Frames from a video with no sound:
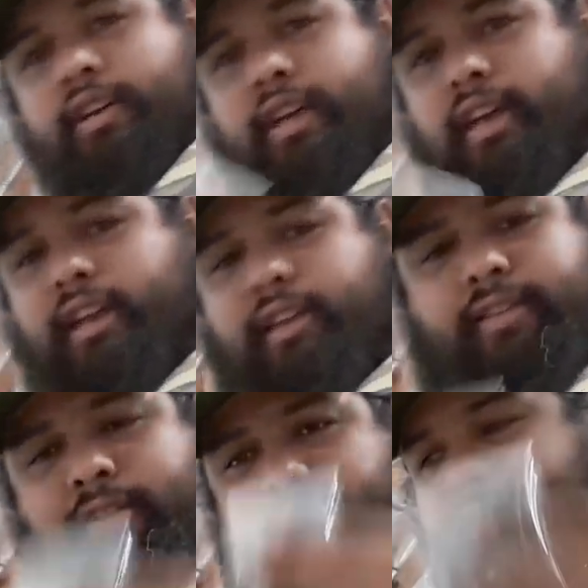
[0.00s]
again,
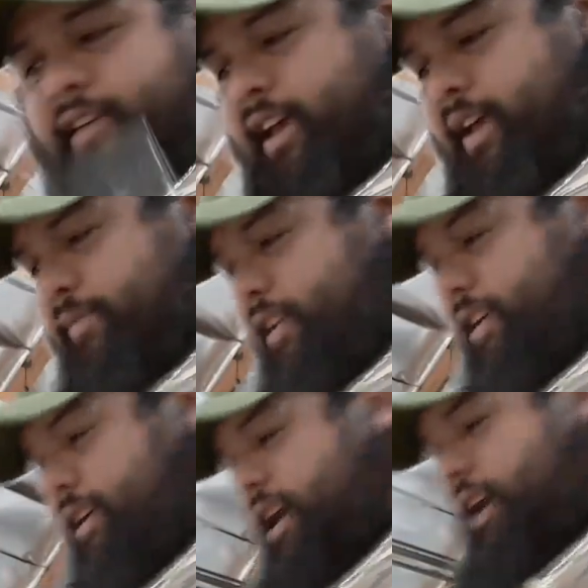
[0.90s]
this I am
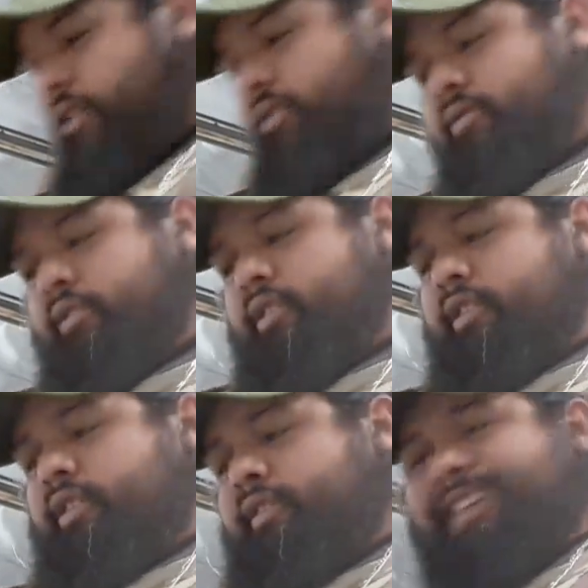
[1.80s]
taking out.
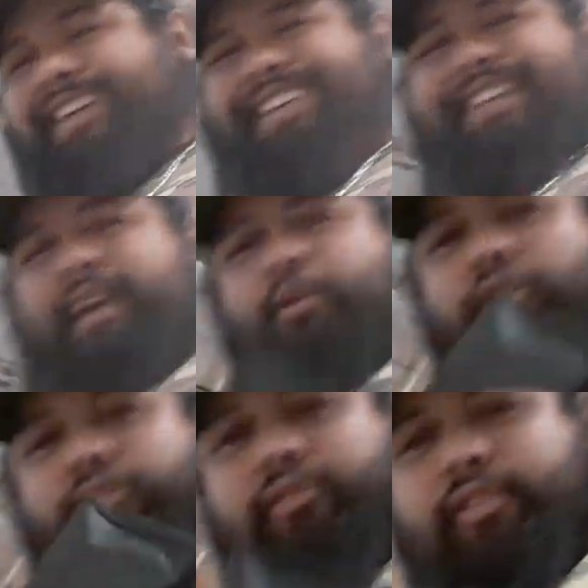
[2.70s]
These I'm
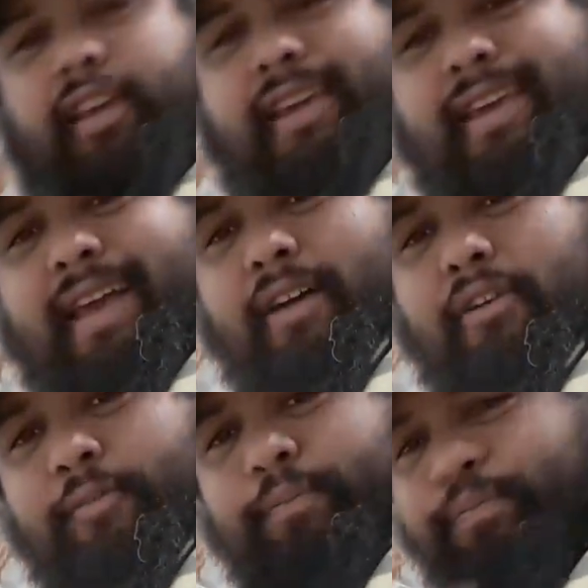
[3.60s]
also taking out.